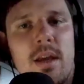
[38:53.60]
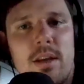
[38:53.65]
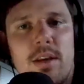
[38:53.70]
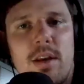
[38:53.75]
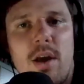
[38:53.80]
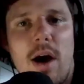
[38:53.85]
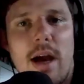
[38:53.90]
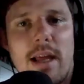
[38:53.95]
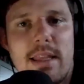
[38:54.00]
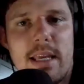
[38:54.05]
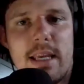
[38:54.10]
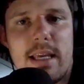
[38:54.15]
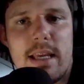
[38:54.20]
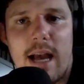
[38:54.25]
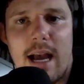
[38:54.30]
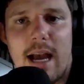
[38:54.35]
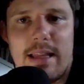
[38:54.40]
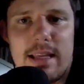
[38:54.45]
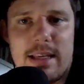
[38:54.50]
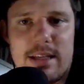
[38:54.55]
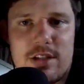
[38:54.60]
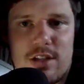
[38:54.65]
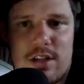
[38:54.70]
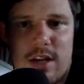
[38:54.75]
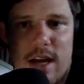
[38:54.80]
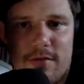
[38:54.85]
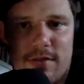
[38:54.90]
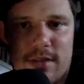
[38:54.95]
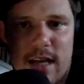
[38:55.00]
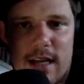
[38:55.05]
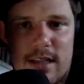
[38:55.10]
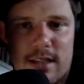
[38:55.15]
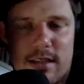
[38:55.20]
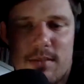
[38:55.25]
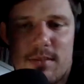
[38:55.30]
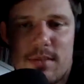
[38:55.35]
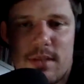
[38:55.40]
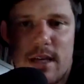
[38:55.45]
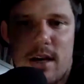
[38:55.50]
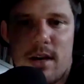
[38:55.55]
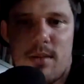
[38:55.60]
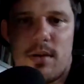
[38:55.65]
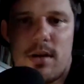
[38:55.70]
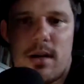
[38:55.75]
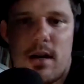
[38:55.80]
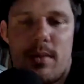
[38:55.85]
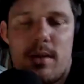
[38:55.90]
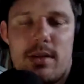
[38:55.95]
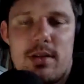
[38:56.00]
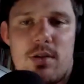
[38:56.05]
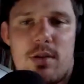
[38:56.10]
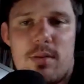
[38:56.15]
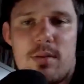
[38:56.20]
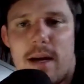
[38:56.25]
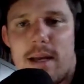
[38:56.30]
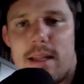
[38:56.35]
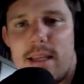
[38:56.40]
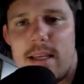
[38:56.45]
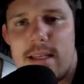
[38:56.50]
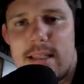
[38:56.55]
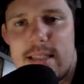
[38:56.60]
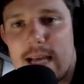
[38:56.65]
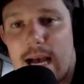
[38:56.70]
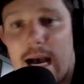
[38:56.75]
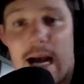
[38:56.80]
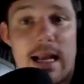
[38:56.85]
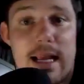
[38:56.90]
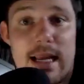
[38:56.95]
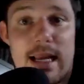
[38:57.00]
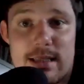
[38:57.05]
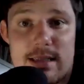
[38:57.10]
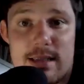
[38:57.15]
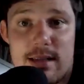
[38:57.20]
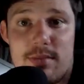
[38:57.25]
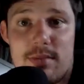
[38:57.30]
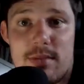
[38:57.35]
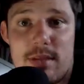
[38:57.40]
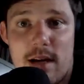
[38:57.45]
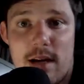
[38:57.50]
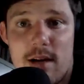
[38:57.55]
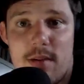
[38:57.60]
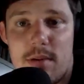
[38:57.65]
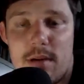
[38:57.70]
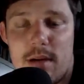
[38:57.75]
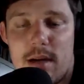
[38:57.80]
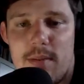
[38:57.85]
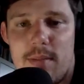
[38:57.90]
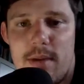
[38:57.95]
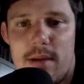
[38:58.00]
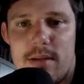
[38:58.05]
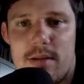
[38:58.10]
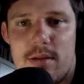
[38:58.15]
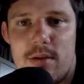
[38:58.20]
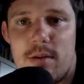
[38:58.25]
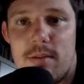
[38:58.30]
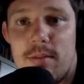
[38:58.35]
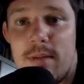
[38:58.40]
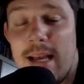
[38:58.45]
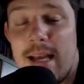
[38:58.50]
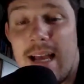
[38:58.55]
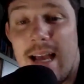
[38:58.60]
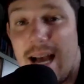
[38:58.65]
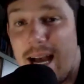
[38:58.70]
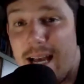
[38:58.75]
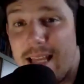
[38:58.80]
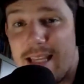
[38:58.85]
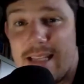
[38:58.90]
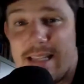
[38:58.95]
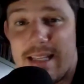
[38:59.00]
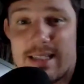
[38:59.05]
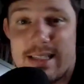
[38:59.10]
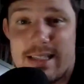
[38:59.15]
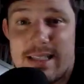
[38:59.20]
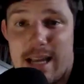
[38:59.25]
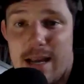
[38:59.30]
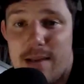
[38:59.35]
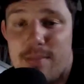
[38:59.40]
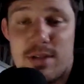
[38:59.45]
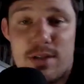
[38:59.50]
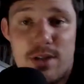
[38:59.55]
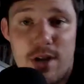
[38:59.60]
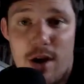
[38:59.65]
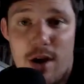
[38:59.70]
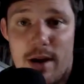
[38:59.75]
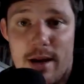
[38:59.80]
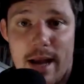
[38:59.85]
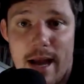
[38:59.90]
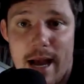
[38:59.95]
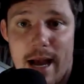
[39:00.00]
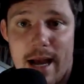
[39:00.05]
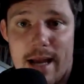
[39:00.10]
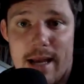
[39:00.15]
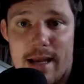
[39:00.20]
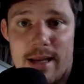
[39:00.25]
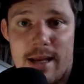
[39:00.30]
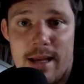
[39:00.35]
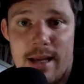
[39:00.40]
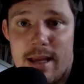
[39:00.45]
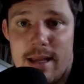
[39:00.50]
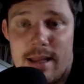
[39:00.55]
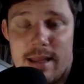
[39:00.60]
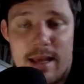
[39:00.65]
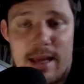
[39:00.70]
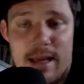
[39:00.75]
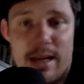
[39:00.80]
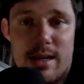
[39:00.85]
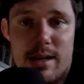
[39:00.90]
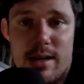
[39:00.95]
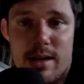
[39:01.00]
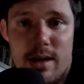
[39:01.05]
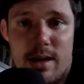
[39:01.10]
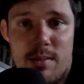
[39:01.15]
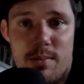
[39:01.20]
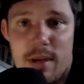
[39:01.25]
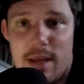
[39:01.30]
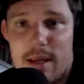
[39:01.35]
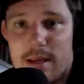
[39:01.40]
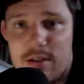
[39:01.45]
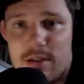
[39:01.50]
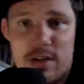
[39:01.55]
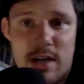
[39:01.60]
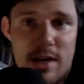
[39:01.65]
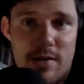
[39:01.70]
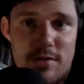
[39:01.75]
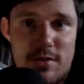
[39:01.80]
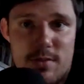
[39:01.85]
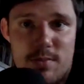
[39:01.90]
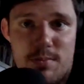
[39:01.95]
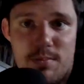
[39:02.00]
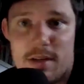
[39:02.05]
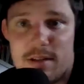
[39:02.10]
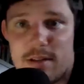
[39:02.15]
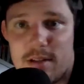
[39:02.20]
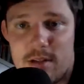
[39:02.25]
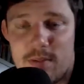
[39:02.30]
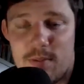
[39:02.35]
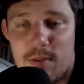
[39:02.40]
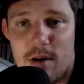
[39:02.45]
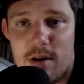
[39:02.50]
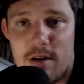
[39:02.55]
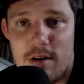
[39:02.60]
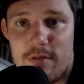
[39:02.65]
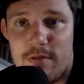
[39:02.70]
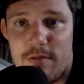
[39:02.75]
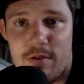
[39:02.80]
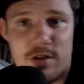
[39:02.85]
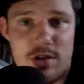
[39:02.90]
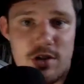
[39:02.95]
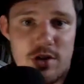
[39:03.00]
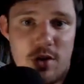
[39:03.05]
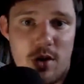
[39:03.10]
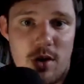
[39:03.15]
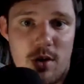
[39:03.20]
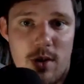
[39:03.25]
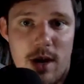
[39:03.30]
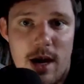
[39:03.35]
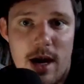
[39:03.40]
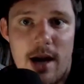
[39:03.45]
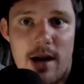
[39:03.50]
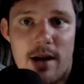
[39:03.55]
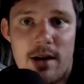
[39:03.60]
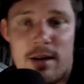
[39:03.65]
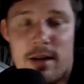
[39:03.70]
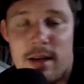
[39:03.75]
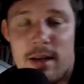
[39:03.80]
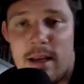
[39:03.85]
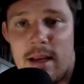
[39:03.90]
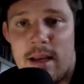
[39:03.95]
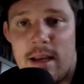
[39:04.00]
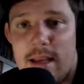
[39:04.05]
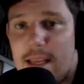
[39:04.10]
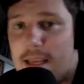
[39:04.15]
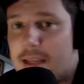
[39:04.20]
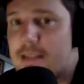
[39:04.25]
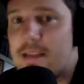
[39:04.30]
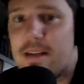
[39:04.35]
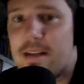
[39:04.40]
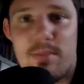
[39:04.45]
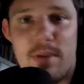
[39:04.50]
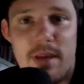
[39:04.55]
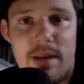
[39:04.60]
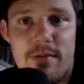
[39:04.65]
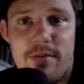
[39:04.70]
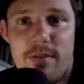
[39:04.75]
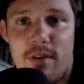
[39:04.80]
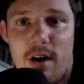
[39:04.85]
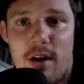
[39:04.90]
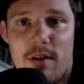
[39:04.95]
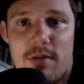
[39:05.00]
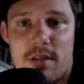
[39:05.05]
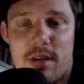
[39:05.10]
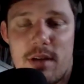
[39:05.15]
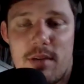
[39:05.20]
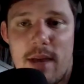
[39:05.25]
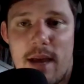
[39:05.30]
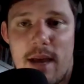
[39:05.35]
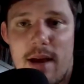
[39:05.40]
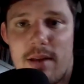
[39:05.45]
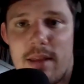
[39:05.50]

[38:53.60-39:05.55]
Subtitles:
No, I think Jeff's got something terrible coming to him. I think Doc has something terrible coming to him. I think this Tim Stark guy that ended up being Jeff's business partner for a short while, he's going to be involved somehow.